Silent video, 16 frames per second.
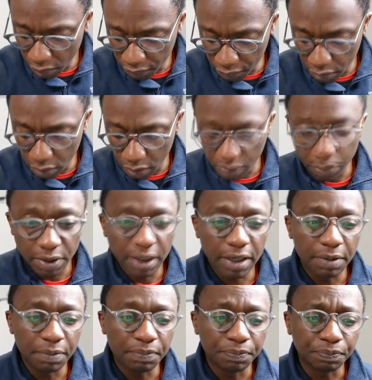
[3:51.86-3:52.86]

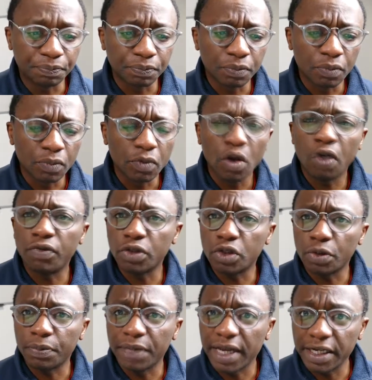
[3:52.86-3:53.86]
your
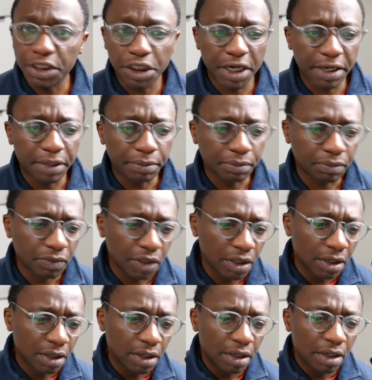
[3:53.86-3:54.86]
supply chain.
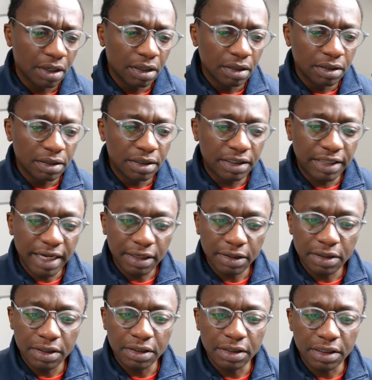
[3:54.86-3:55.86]

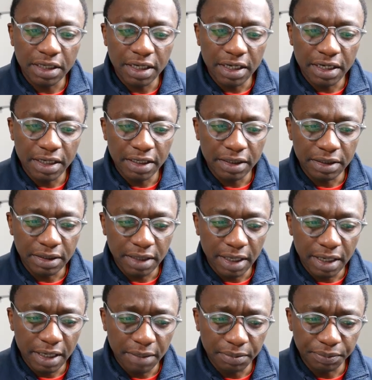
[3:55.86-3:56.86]
Second is
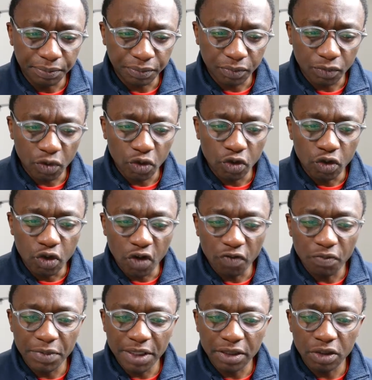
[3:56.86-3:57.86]

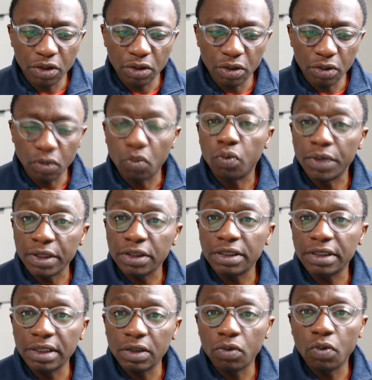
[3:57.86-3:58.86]
government will
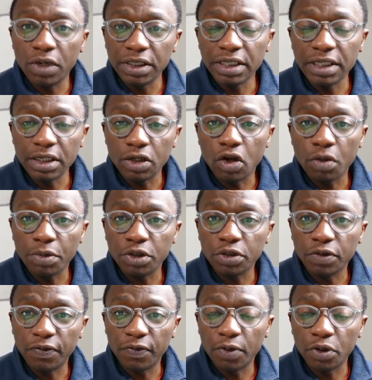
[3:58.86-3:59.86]
still want
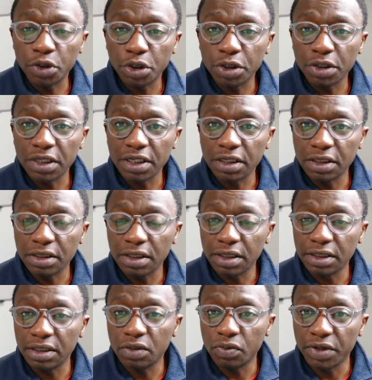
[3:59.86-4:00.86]
e-commerce to function in a
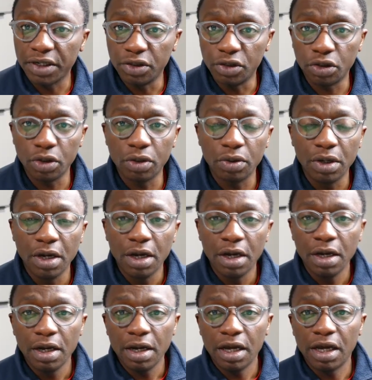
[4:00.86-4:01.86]
certain way. So
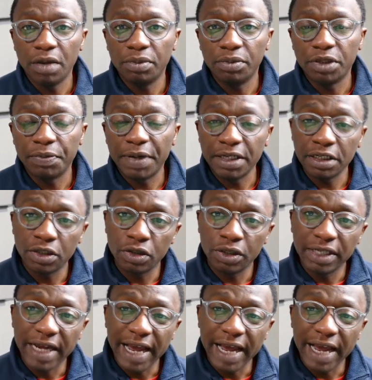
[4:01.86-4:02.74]
depending on